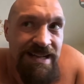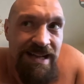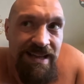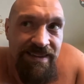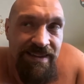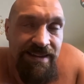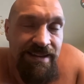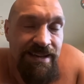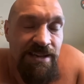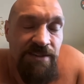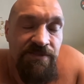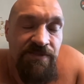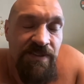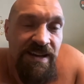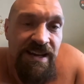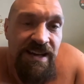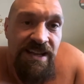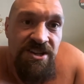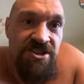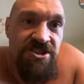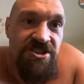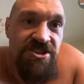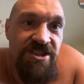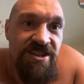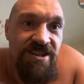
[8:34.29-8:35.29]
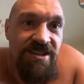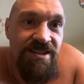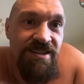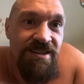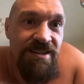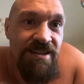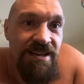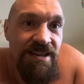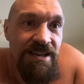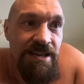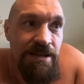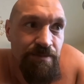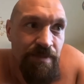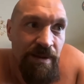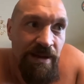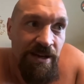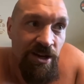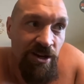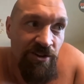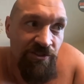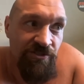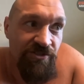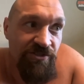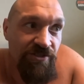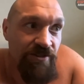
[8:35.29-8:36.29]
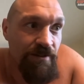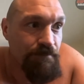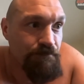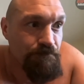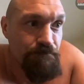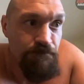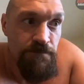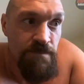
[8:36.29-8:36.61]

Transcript: I think he's finished, because